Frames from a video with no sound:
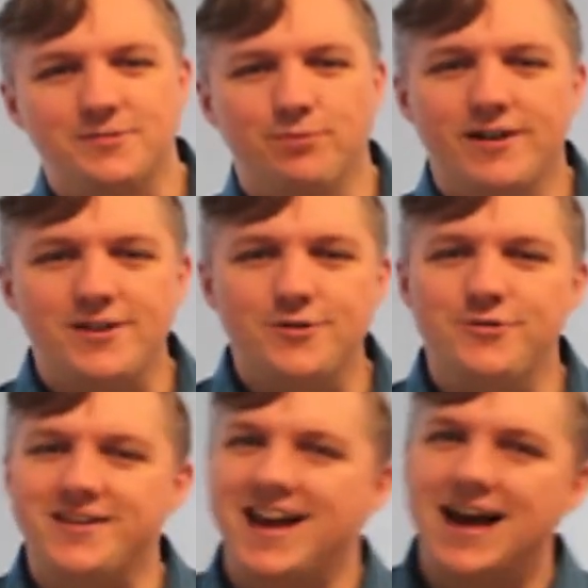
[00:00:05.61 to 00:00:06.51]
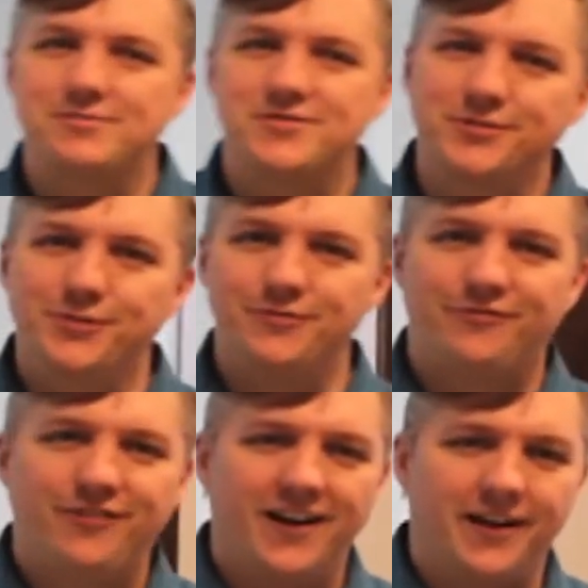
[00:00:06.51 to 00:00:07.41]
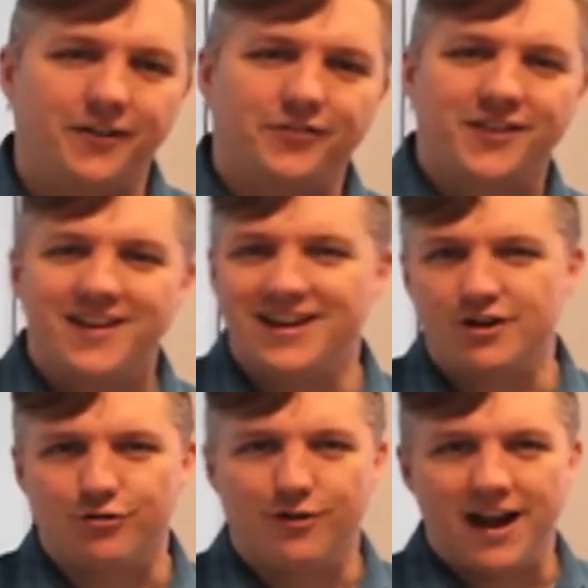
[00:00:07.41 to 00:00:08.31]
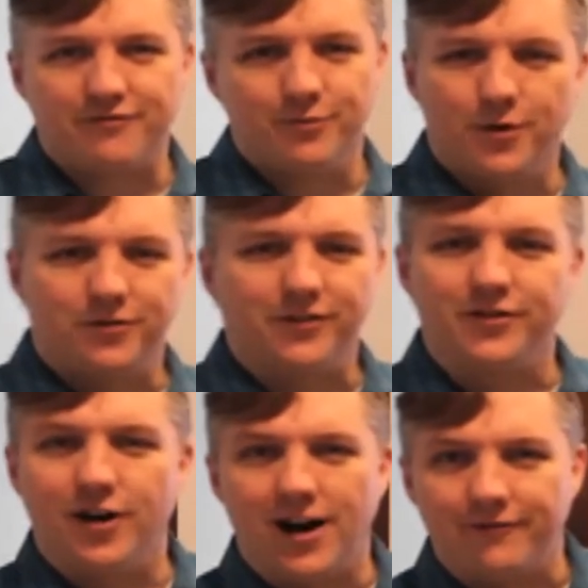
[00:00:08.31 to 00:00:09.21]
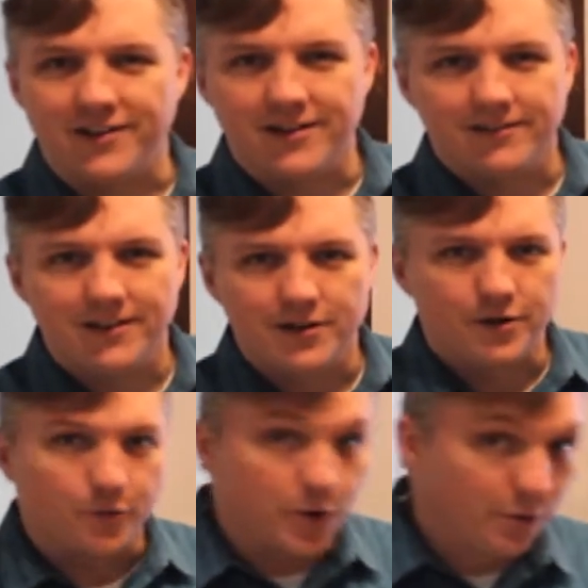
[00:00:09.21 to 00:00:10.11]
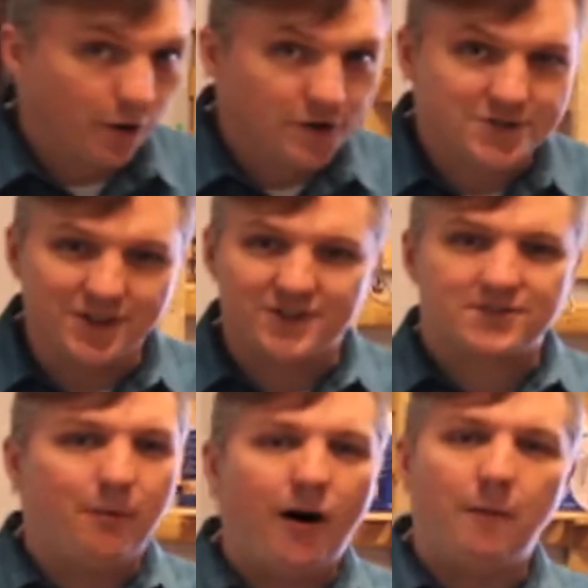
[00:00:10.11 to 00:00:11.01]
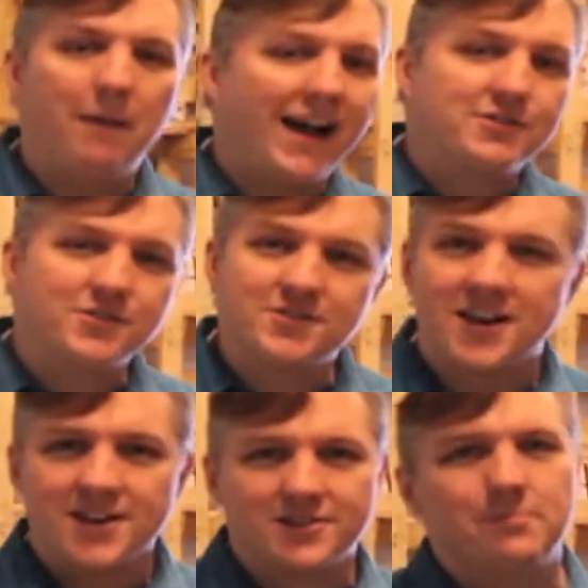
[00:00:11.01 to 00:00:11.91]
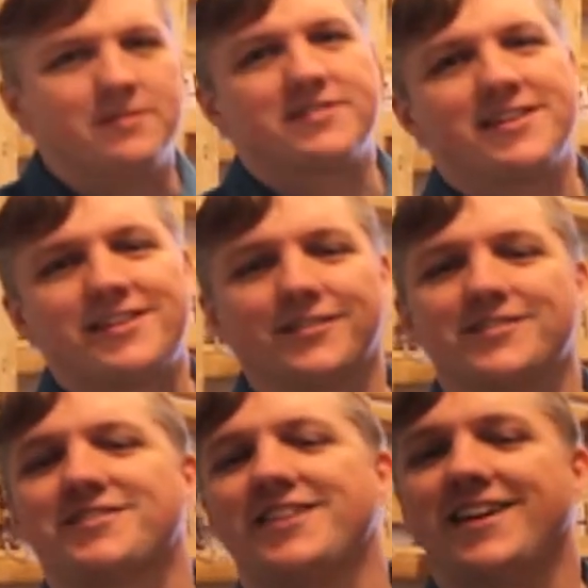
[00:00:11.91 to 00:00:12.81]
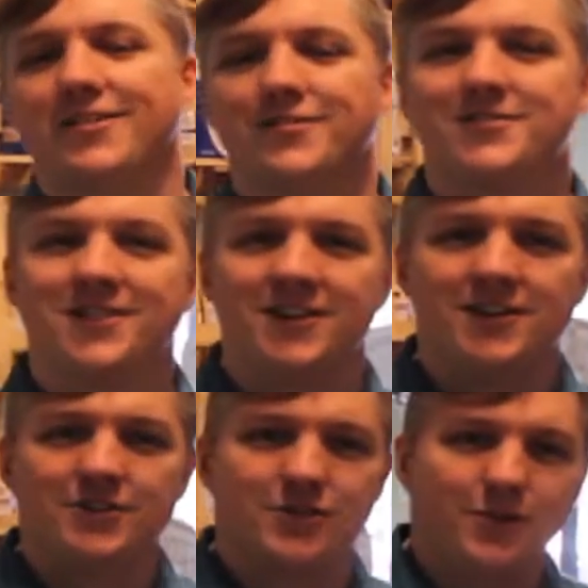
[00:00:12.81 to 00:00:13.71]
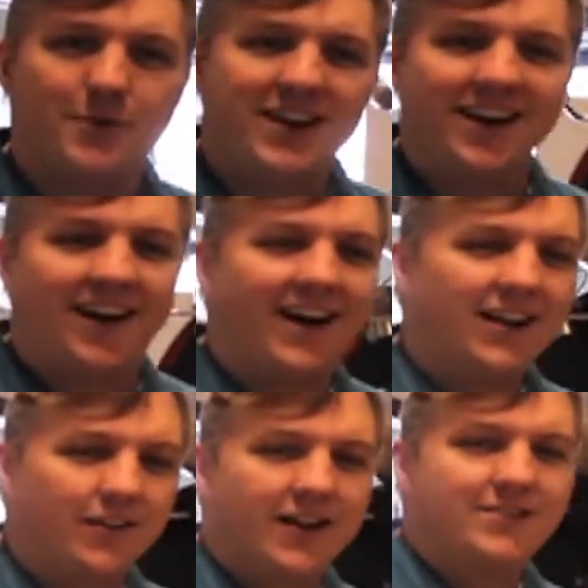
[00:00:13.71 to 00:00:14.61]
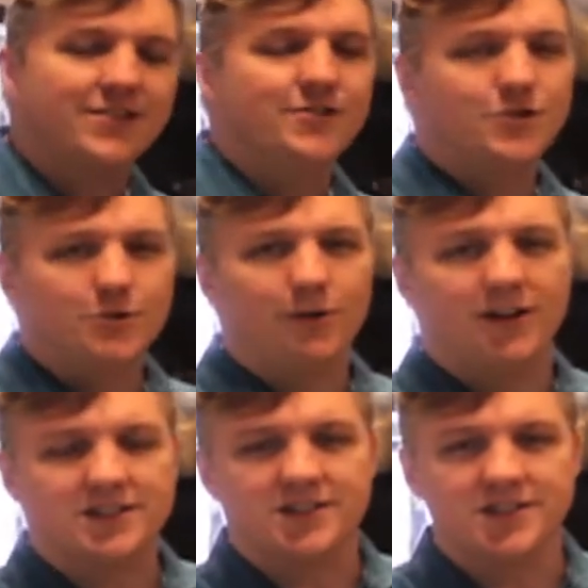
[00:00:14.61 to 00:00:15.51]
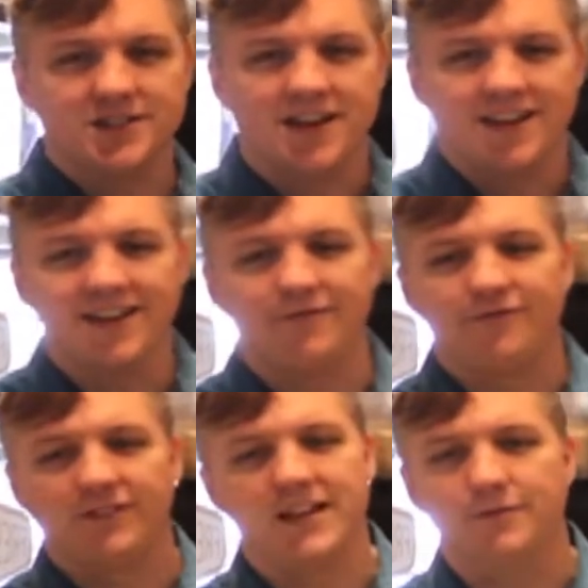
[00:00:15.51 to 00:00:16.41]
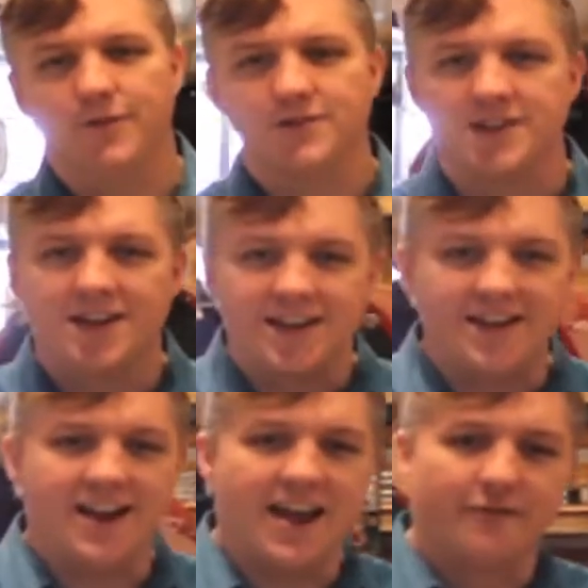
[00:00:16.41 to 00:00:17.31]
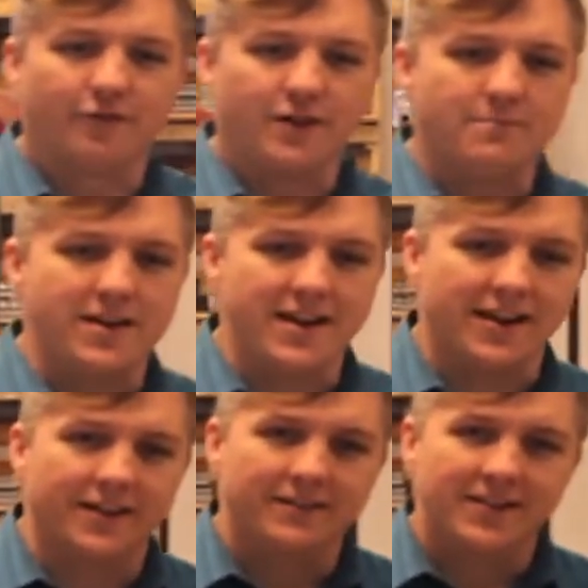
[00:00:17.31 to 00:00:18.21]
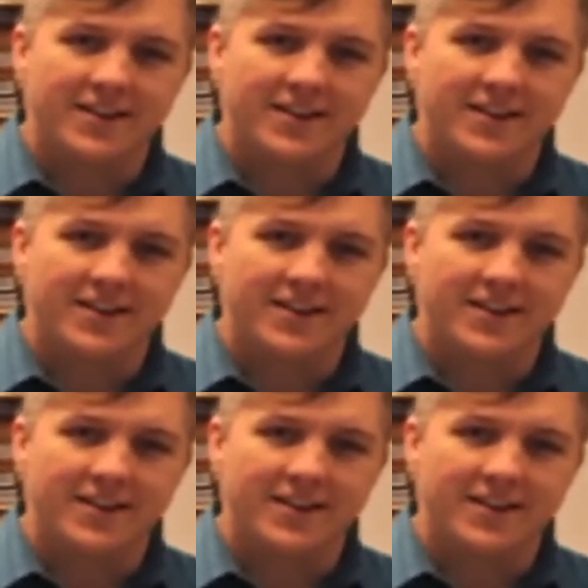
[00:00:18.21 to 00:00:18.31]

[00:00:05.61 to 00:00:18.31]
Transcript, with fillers: to bring you the absolute finest in craft roasted coffee. We roast in small batches to meticulous standards so that we can highlight the nuances and flavors in every bean.